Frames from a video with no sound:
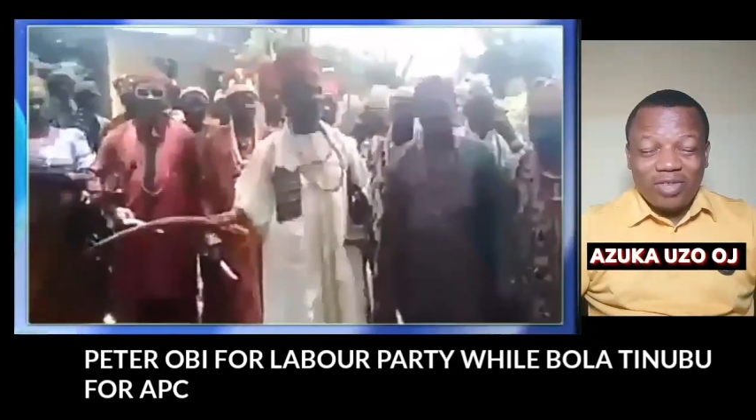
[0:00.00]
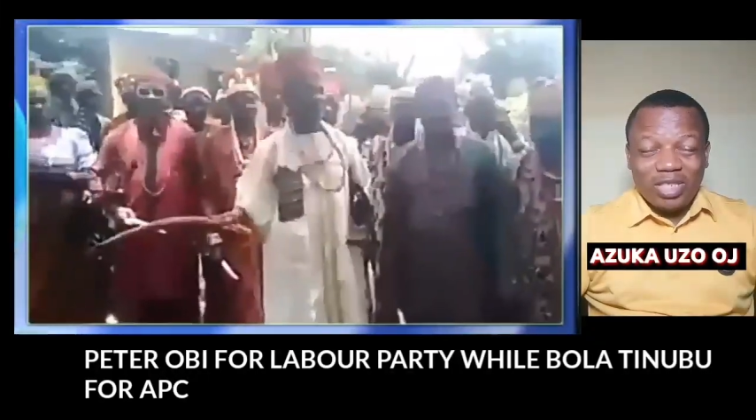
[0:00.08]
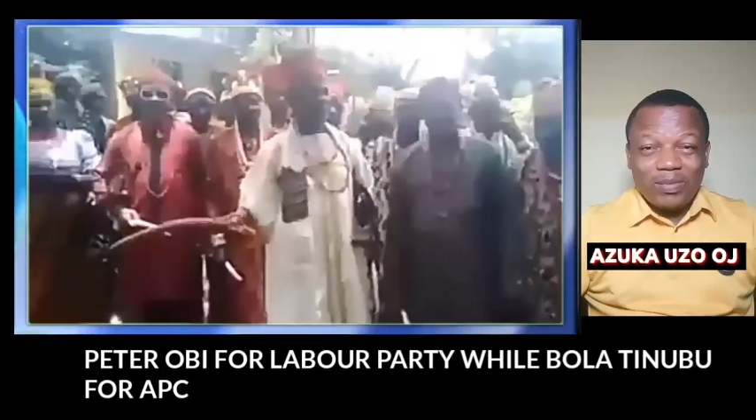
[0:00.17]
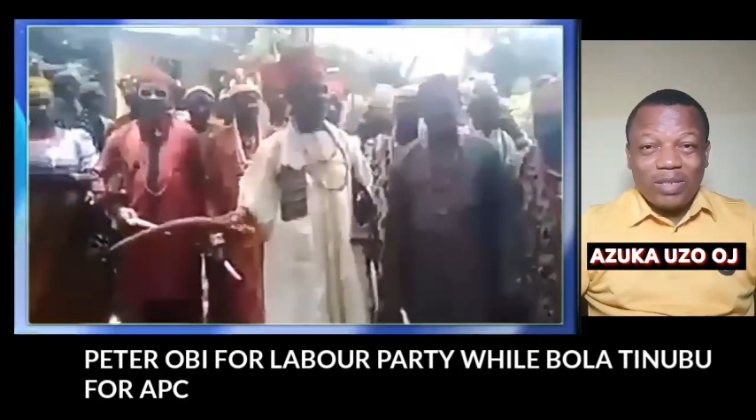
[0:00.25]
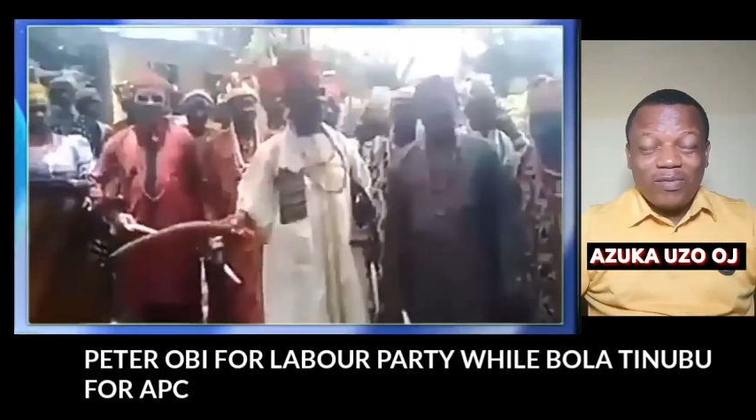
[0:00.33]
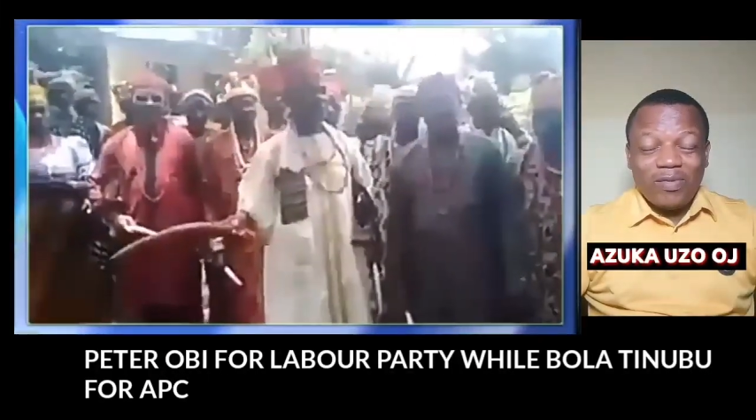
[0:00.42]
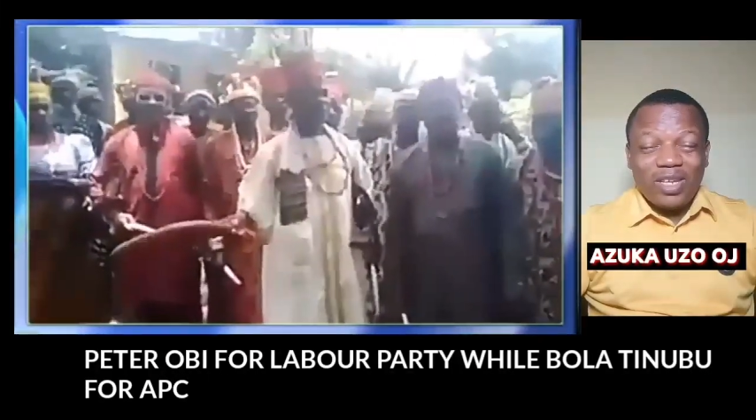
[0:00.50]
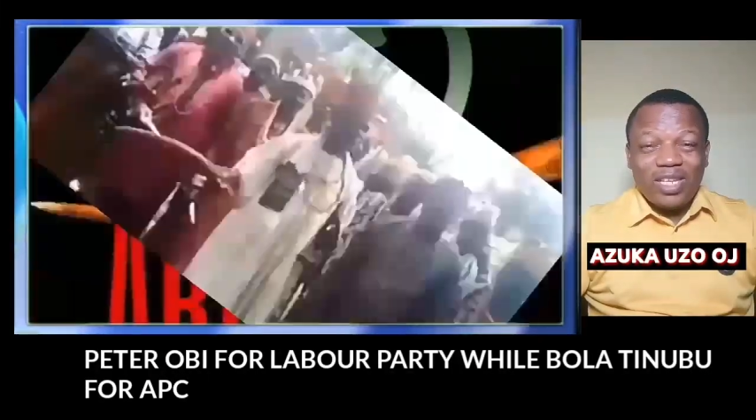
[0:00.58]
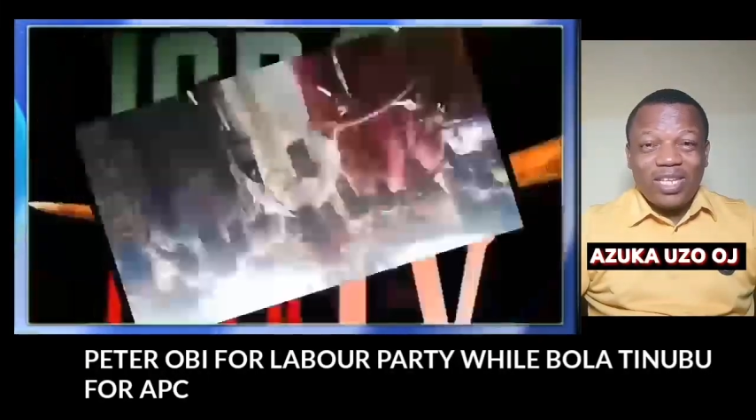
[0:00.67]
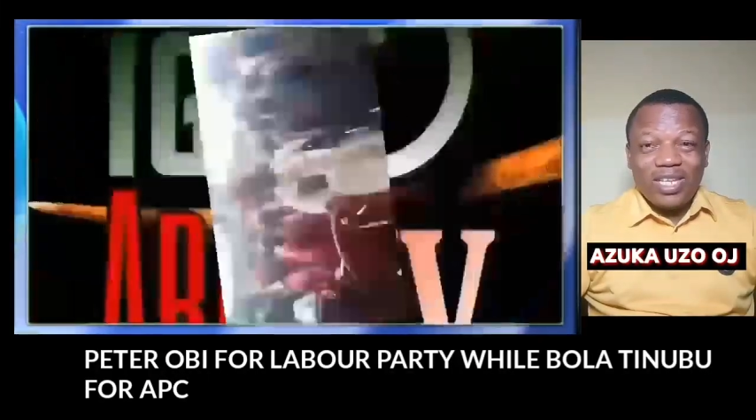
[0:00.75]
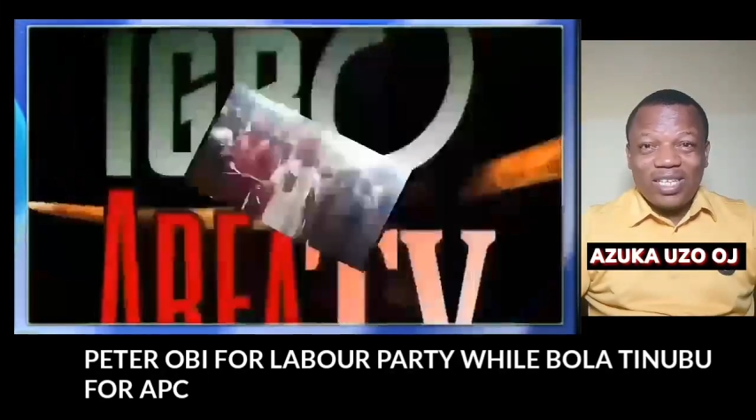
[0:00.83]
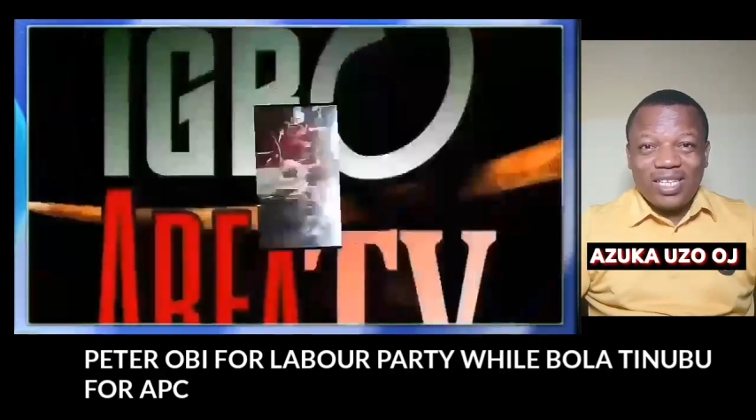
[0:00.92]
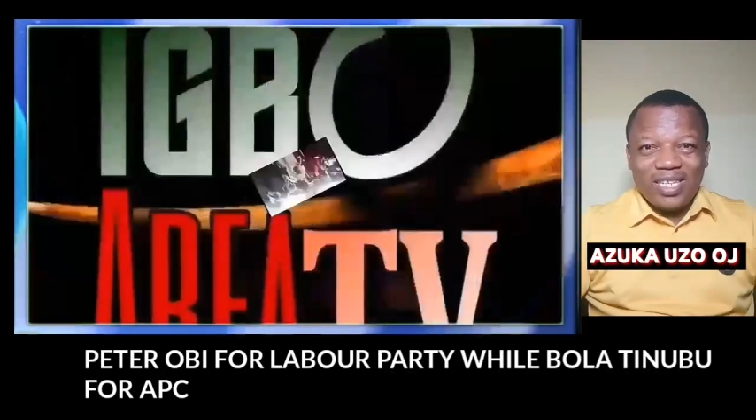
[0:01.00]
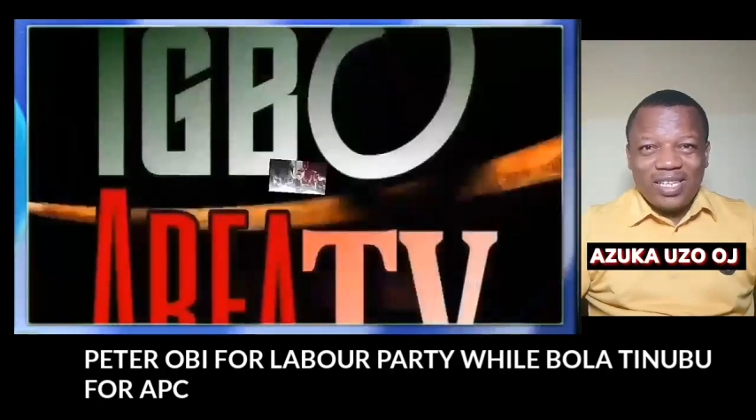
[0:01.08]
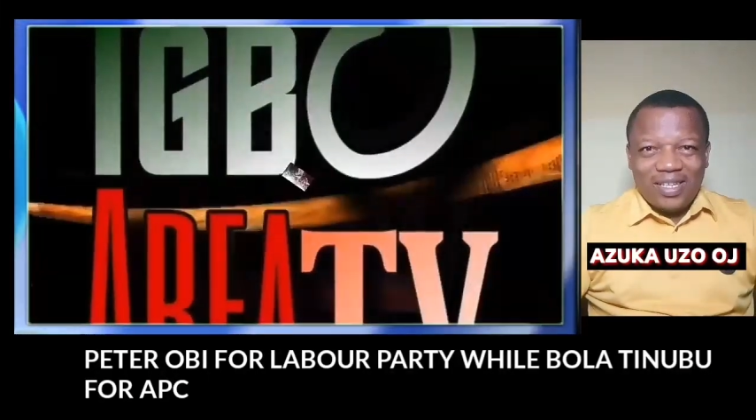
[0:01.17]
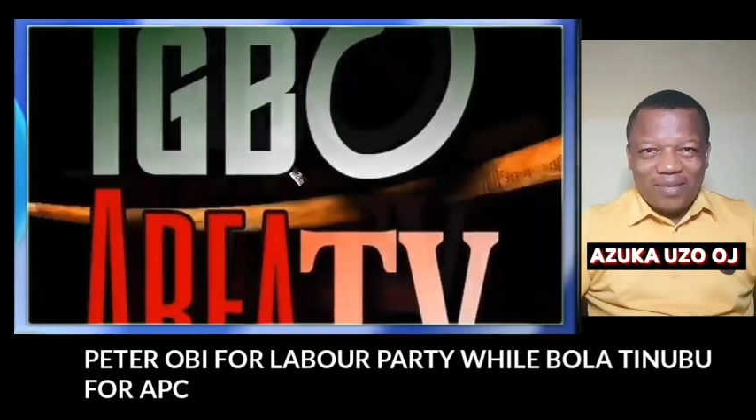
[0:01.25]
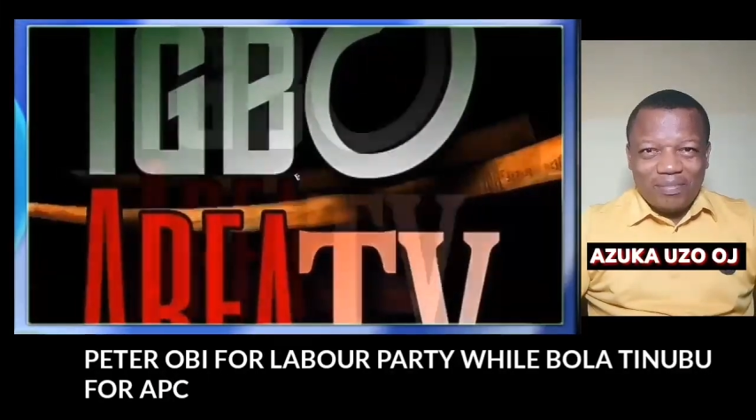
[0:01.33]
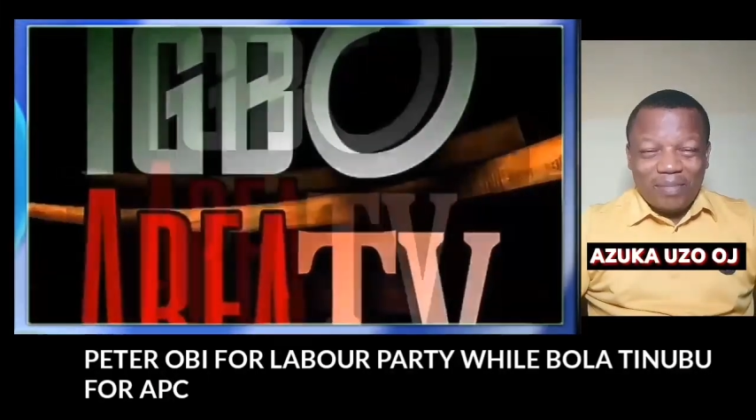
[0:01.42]
respectfully.
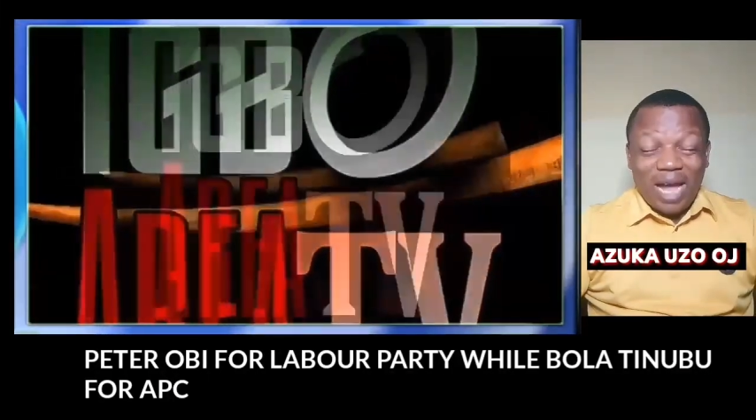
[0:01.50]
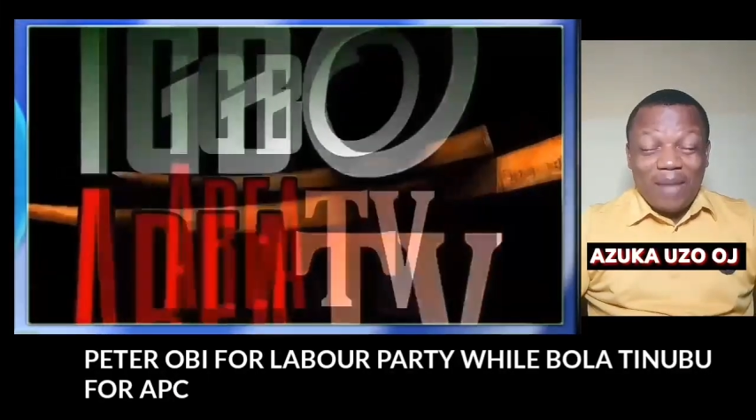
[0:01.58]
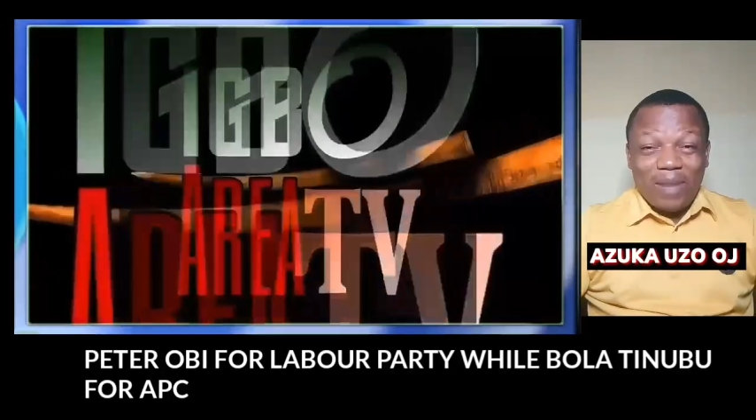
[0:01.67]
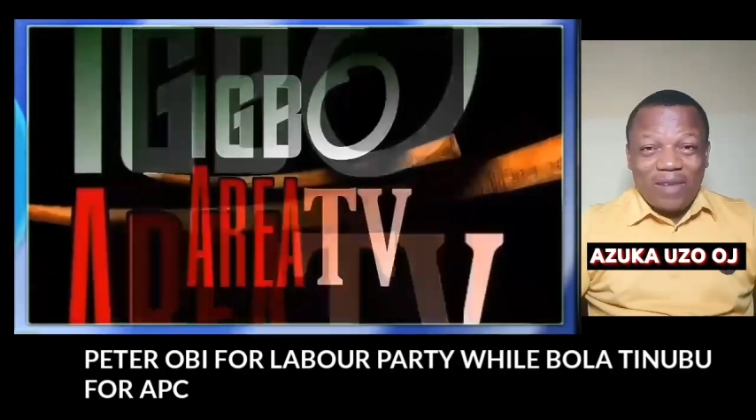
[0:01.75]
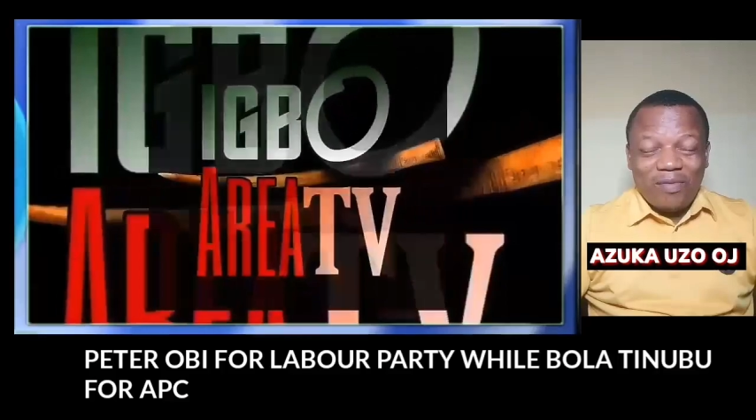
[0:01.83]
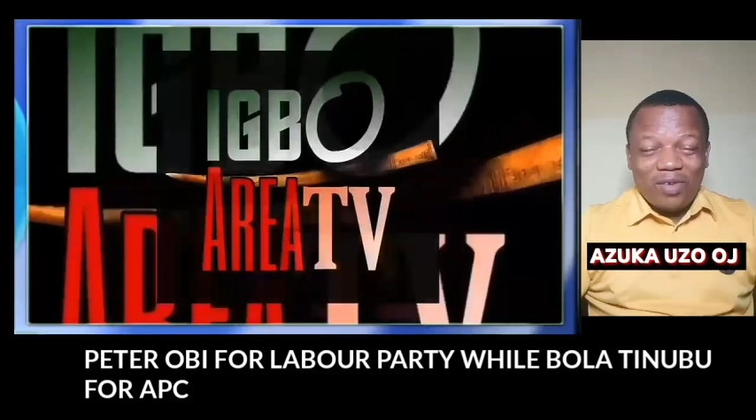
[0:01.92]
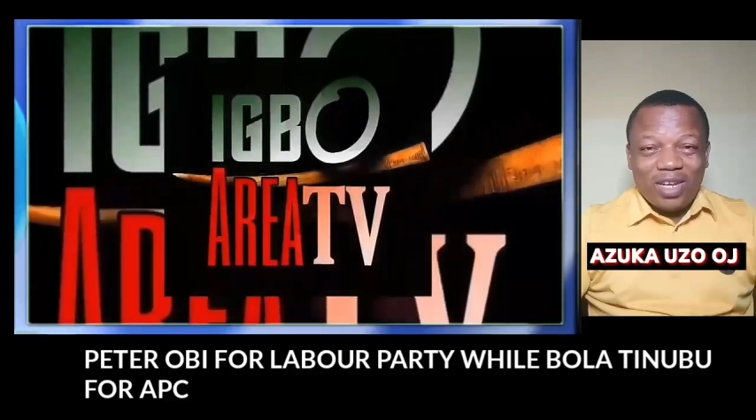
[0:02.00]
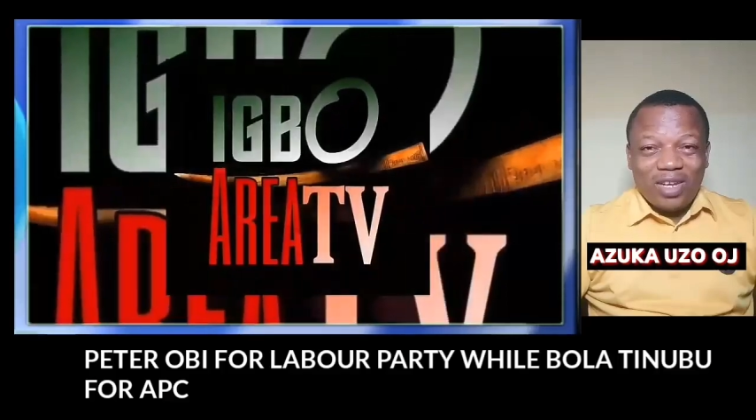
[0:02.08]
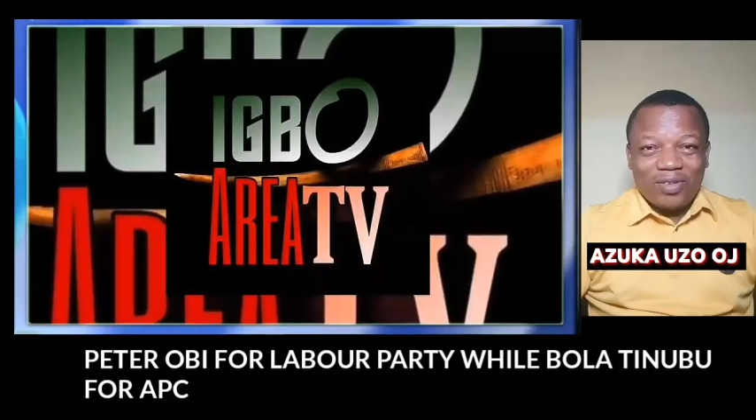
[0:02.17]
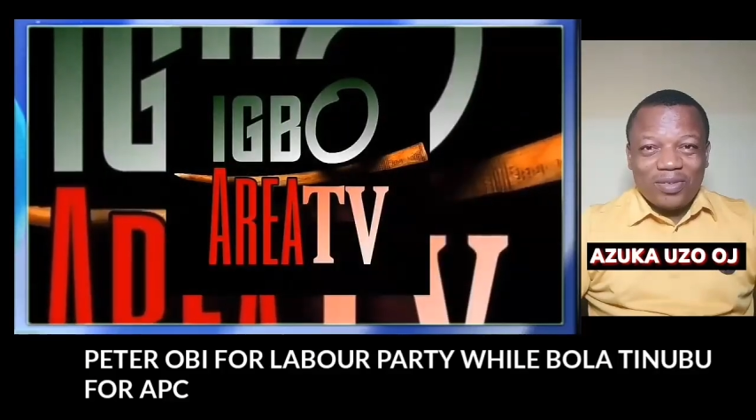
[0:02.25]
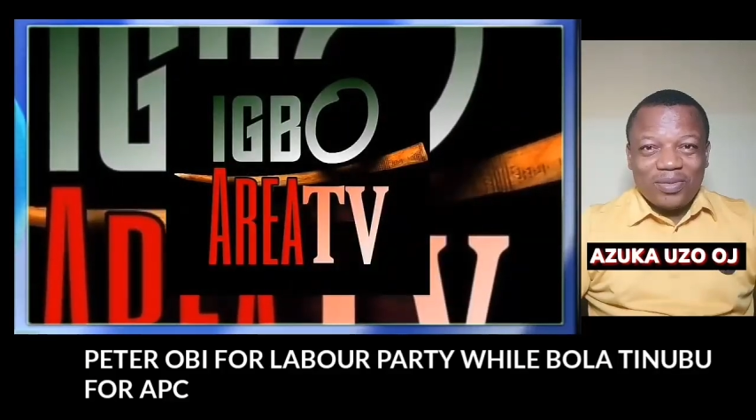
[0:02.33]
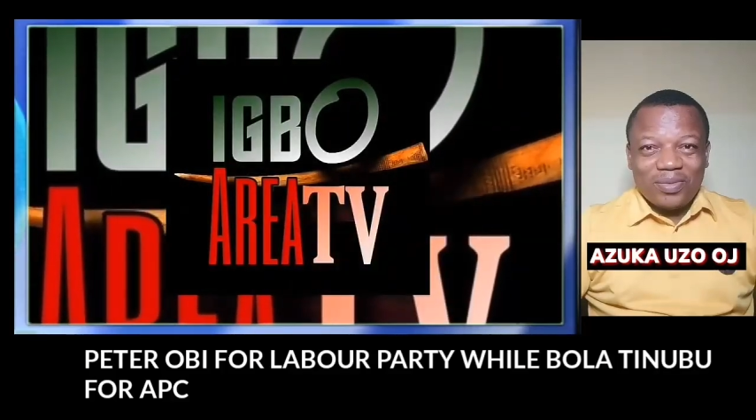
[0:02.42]
Bye bye for now.